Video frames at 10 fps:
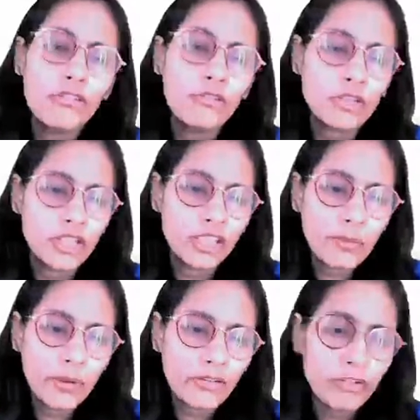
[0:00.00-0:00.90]
for
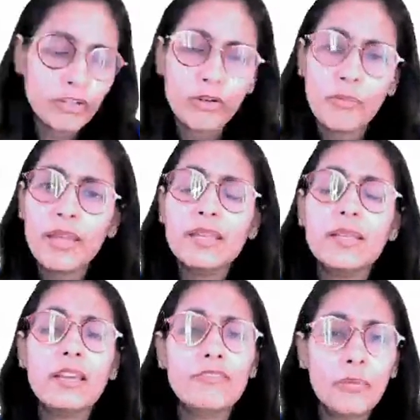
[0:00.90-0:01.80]
taking benefit from
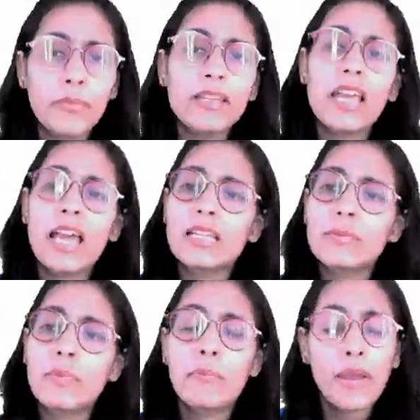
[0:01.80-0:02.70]
it
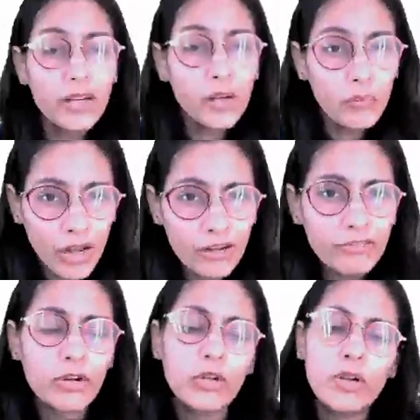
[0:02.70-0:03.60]
and preparing well
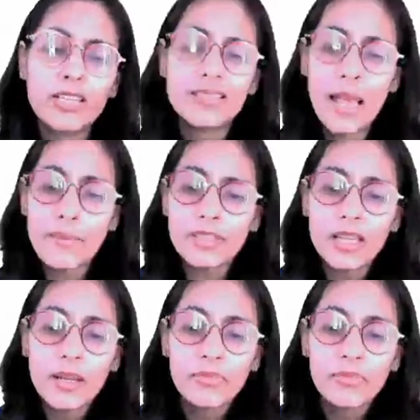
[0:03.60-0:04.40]
for your exams.